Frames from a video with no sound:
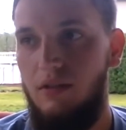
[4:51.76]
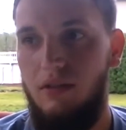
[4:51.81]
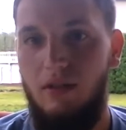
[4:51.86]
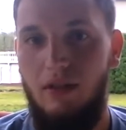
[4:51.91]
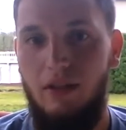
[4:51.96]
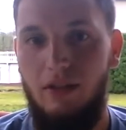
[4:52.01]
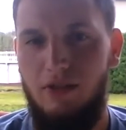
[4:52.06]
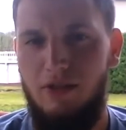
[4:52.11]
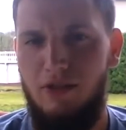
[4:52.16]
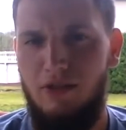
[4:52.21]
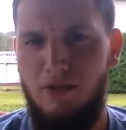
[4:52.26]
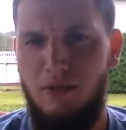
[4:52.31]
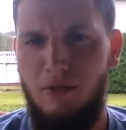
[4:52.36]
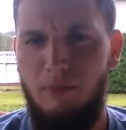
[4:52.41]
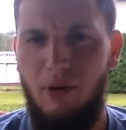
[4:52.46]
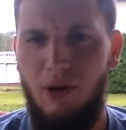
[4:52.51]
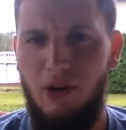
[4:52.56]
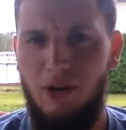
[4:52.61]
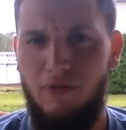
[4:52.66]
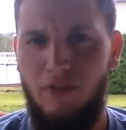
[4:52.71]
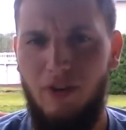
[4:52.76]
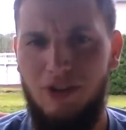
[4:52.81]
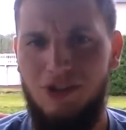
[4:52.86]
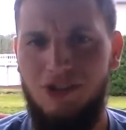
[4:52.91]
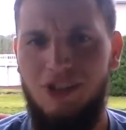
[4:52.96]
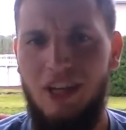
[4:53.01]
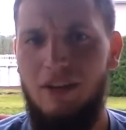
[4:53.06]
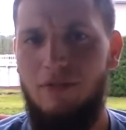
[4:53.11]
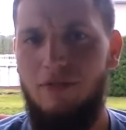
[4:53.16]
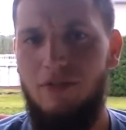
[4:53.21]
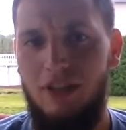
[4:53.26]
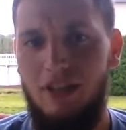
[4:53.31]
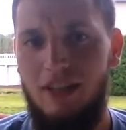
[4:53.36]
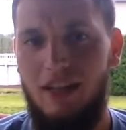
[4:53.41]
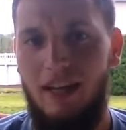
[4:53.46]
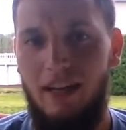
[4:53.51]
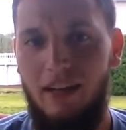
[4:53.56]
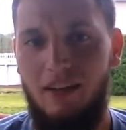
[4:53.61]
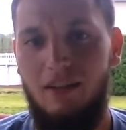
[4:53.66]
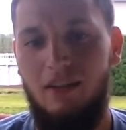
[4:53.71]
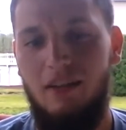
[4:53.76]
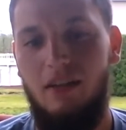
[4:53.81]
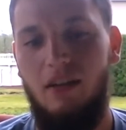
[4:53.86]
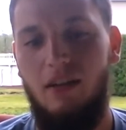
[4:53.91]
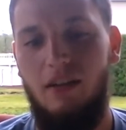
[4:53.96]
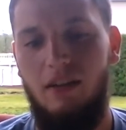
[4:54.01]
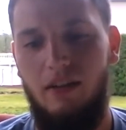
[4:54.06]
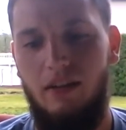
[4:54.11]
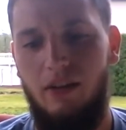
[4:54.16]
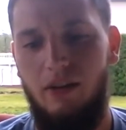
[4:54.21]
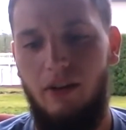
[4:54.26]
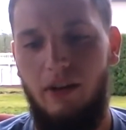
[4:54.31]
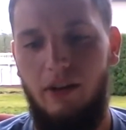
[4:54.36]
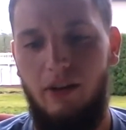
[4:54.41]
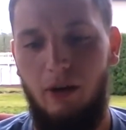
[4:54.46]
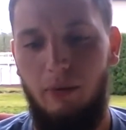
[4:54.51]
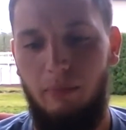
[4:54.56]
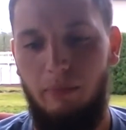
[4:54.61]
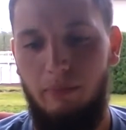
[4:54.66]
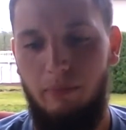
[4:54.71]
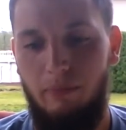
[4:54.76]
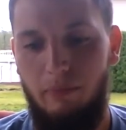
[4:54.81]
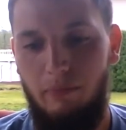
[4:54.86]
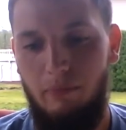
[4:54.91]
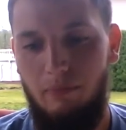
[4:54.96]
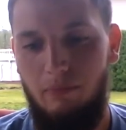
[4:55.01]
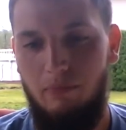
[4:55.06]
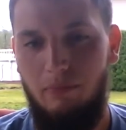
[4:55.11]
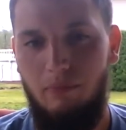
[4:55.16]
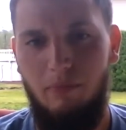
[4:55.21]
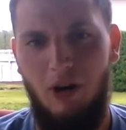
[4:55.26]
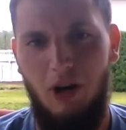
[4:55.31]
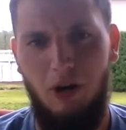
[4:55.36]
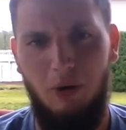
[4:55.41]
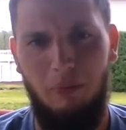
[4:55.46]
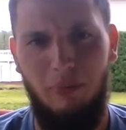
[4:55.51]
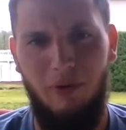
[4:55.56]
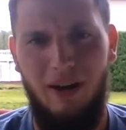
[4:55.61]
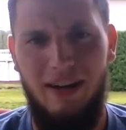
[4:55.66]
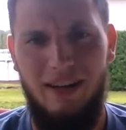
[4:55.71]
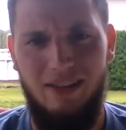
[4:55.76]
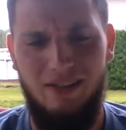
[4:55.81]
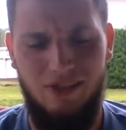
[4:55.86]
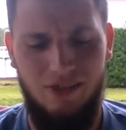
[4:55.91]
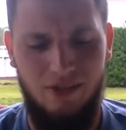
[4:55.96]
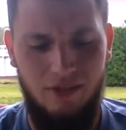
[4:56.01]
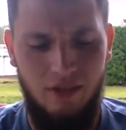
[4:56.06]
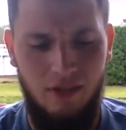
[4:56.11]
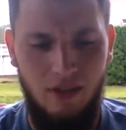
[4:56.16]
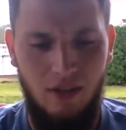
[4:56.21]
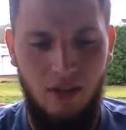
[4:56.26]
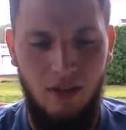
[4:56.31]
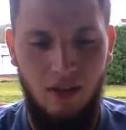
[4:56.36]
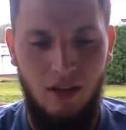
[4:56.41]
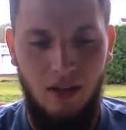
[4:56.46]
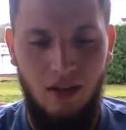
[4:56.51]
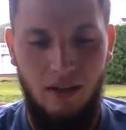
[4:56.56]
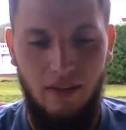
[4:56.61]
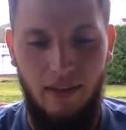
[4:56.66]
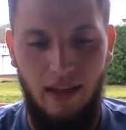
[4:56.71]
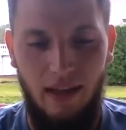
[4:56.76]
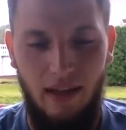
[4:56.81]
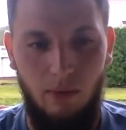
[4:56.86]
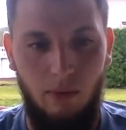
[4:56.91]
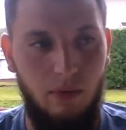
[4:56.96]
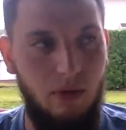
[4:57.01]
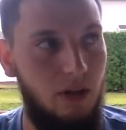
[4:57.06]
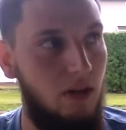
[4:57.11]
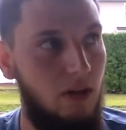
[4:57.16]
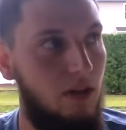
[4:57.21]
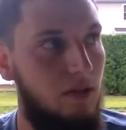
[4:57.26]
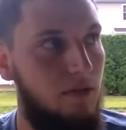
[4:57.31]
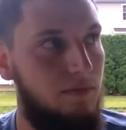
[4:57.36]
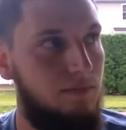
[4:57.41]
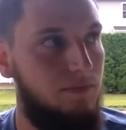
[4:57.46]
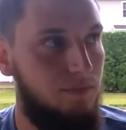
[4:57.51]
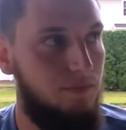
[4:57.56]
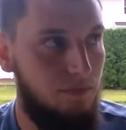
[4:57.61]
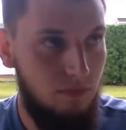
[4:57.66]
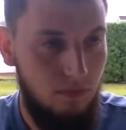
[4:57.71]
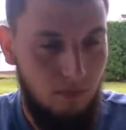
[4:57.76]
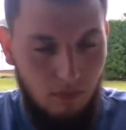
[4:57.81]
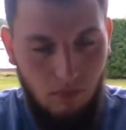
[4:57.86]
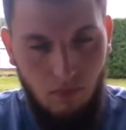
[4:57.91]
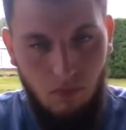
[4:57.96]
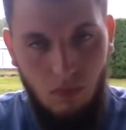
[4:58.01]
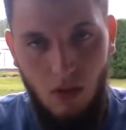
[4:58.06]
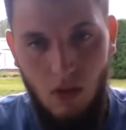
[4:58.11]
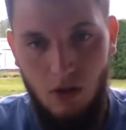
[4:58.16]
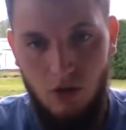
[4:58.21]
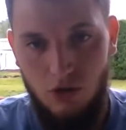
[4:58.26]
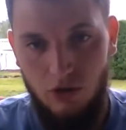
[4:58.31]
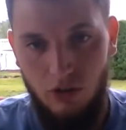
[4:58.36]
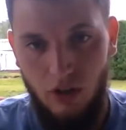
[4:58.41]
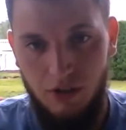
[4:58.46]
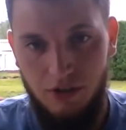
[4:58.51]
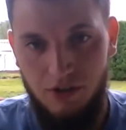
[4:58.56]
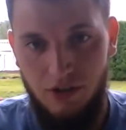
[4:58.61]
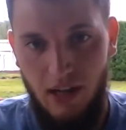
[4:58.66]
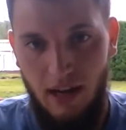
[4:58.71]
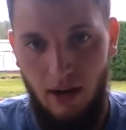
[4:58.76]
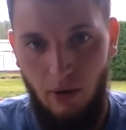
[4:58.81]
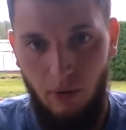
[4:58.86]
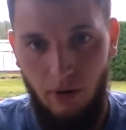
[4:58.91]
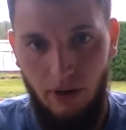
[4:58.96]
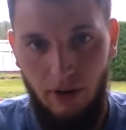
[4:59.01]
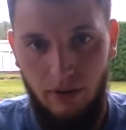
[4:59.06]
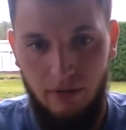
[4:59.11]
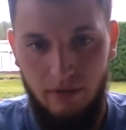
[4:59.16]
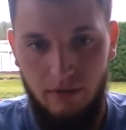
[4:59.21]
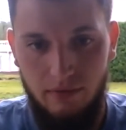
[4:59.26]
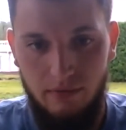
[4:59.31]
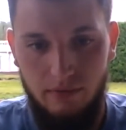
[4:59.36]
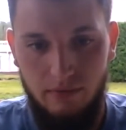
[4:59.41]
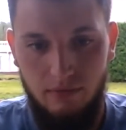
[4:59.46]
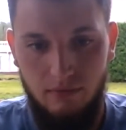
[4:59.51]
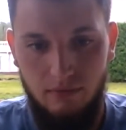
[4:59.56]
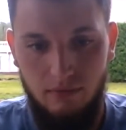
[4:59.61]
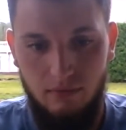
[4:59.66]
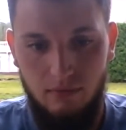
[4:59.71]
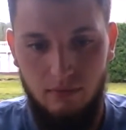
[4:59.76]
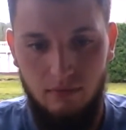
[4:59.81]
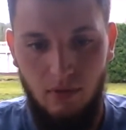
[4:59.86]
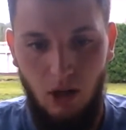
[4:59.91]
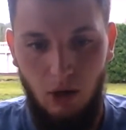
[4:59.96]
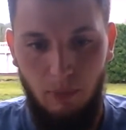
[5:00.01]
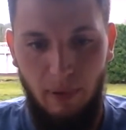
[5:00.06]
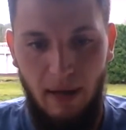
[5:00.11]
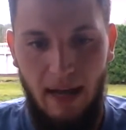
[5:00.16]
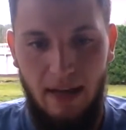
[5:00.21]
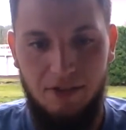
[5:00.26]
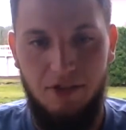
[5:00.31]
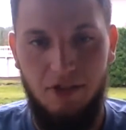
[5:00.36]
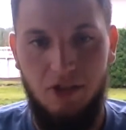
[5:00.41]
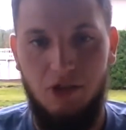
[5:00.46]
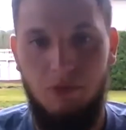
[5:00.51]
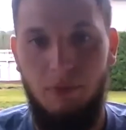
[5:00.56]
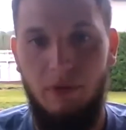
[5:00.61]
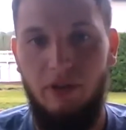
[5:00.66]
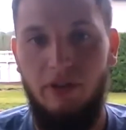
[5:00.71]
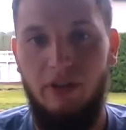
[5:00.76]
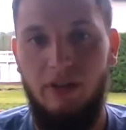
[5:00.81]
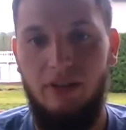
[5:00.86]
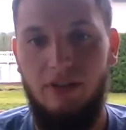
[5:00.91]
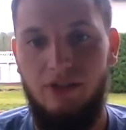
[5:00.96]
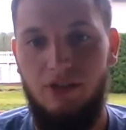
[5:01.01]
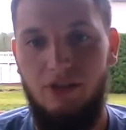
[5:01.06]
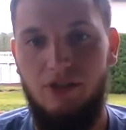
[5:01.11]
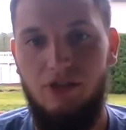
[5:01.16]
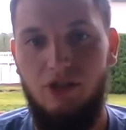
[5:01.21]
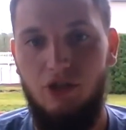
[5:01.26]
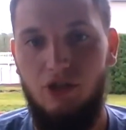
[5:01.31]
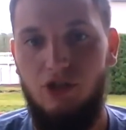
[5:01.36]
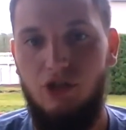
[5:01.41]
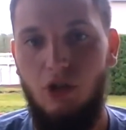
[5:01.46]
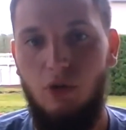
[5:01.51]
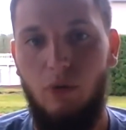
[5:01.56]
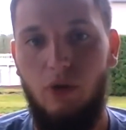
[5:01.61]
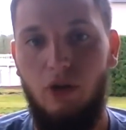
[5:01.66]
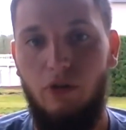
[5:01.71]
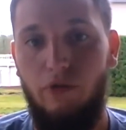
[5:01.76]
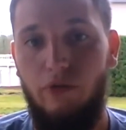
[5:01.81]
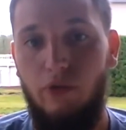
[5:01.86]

it's part of our safety net in our brains that we trust our our past experiences to show what our